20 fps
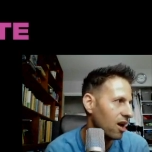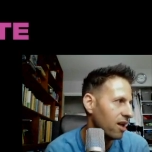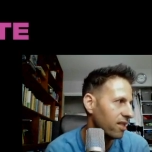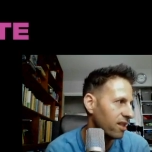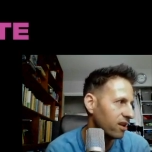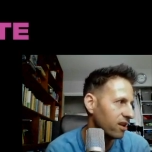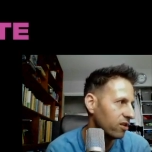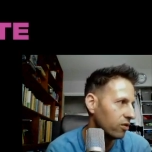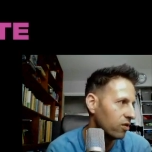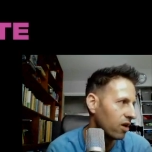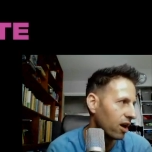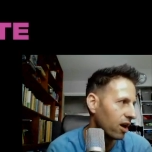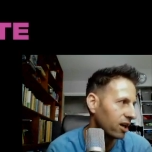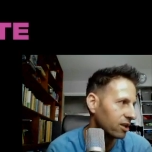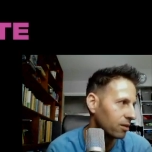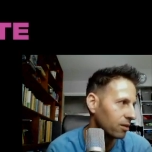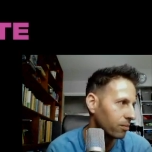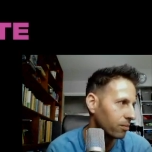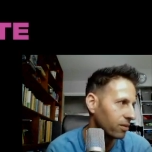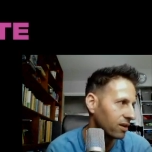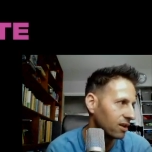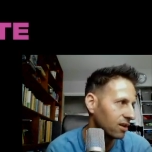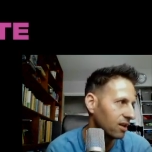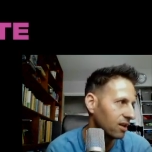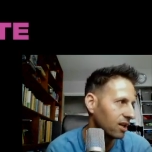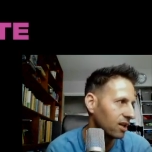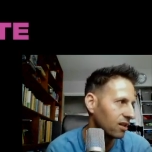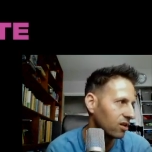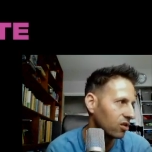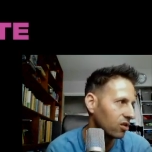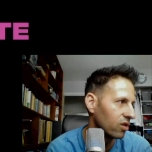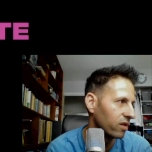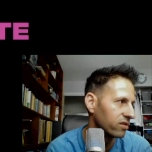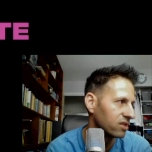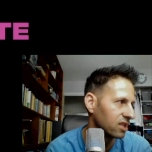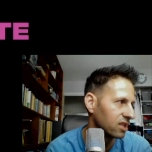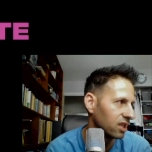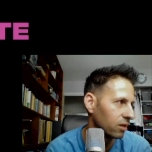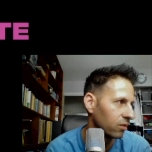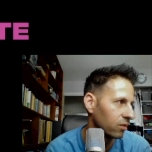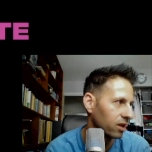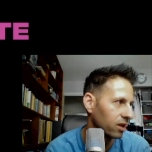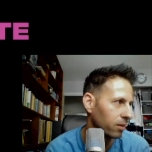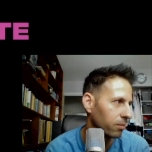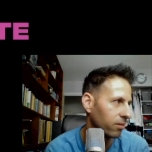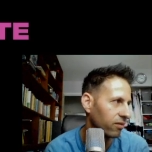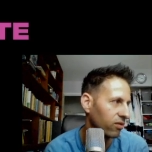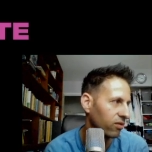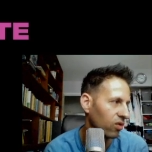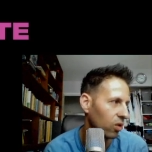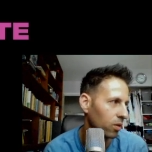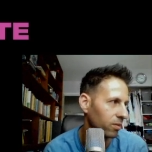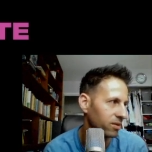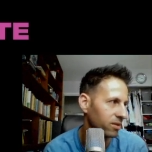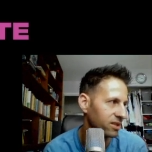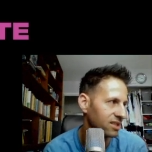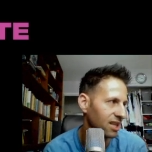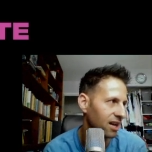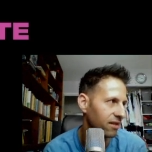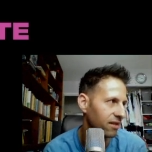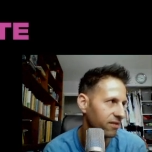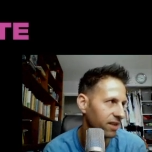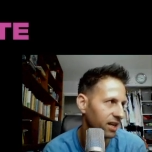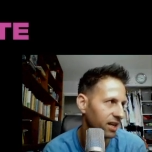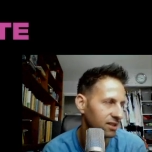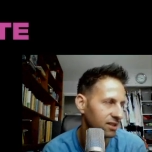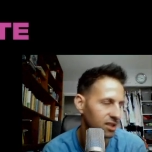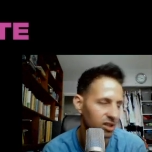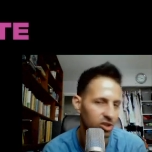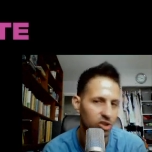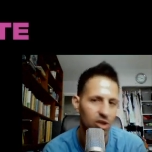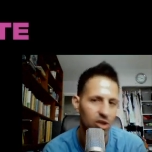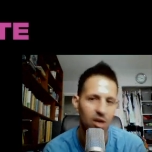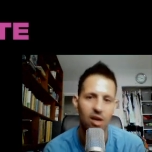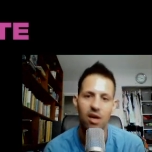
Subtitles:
they do not compete in the UFC with a performance advantage.